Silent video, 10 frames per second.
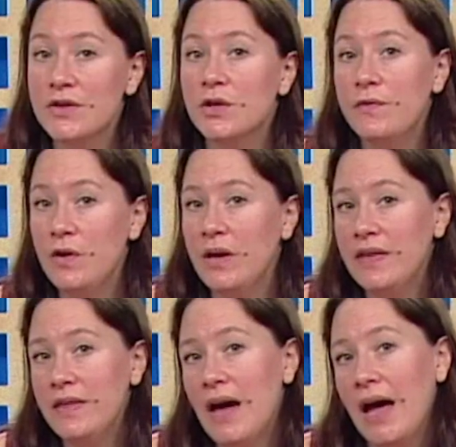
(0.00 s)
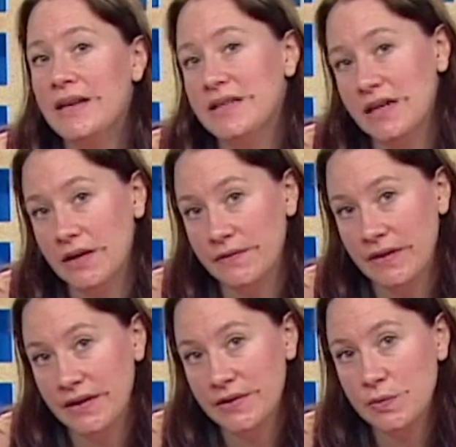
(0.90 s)
So if you get the idea of
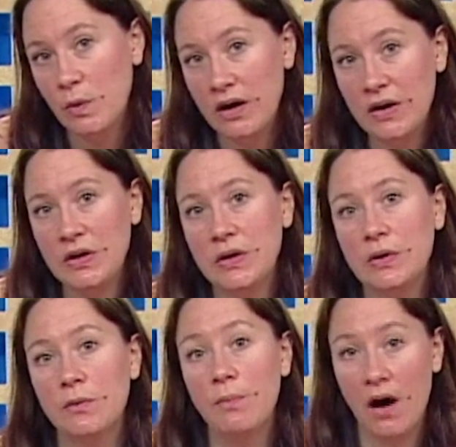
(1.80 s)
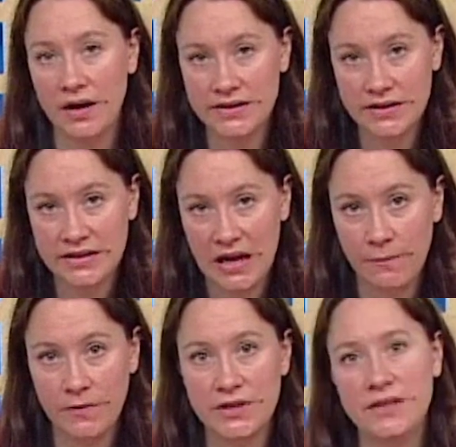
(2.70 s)
this, why don't you pause the tape
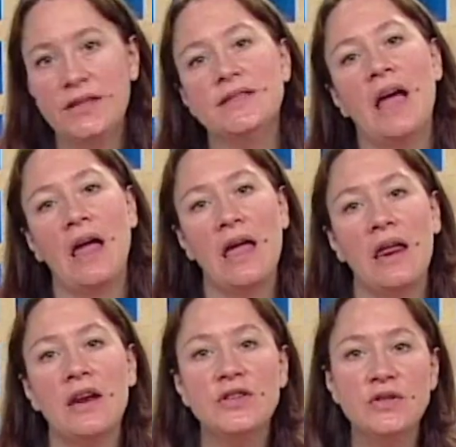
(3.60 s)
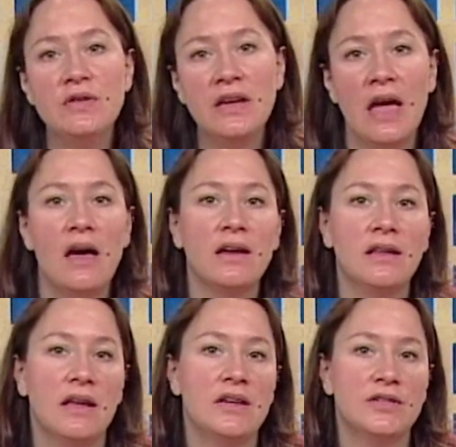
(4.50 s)
for just a second and do the
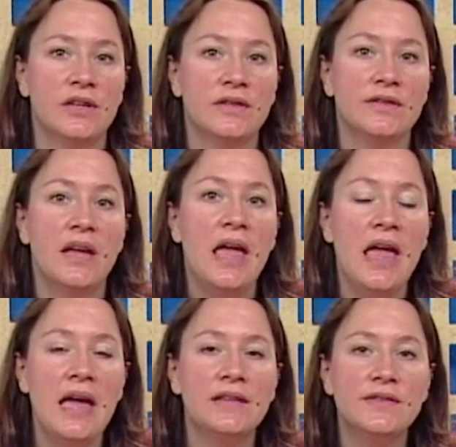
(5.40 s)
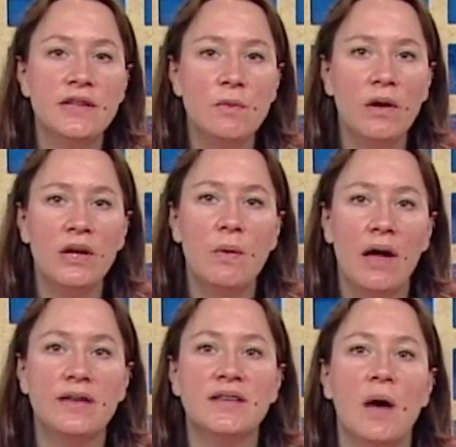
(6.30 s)
calculations and see what you
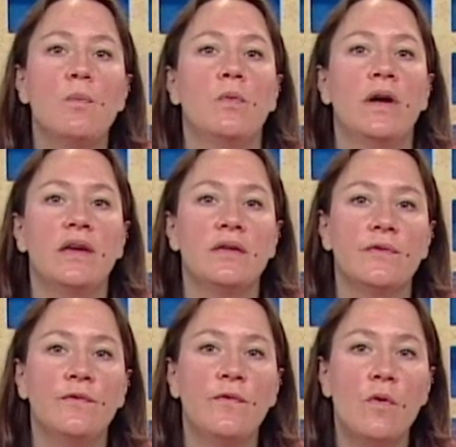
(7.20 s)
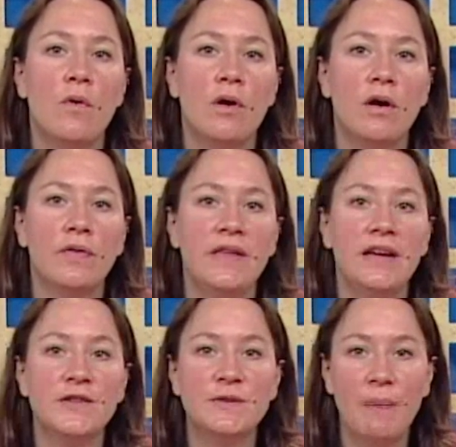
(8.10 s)
end up with for the
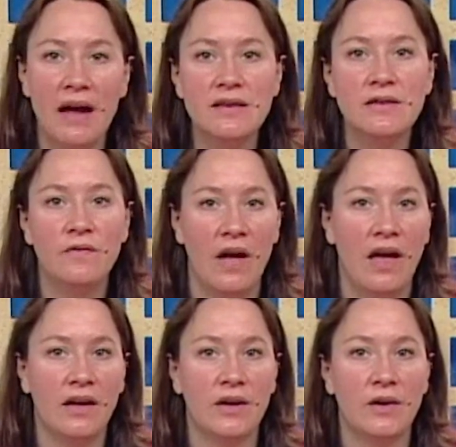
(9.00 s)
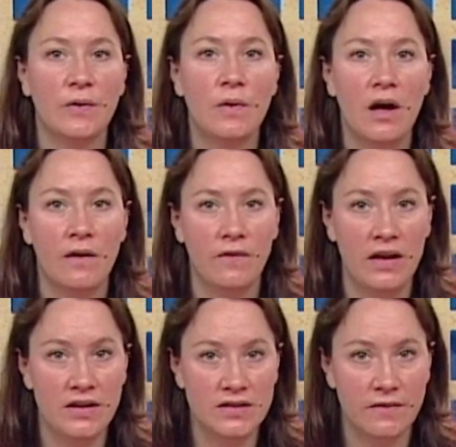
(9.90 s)
expected value of
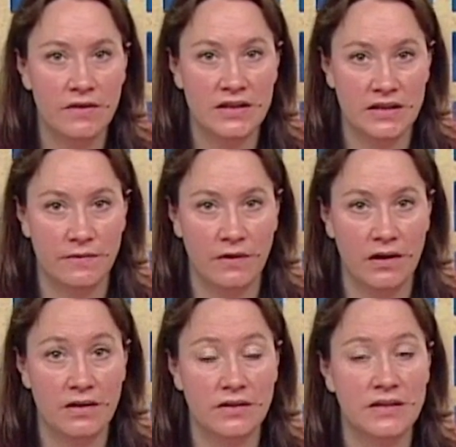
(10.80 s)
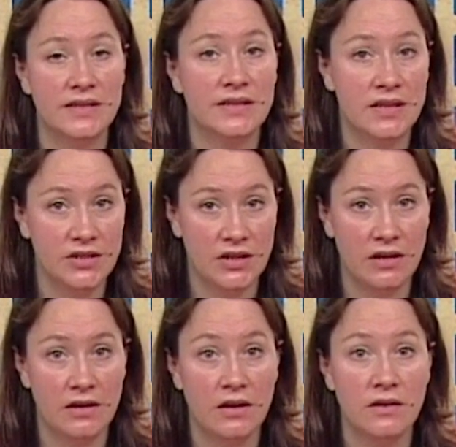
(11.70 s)
each of the different decisions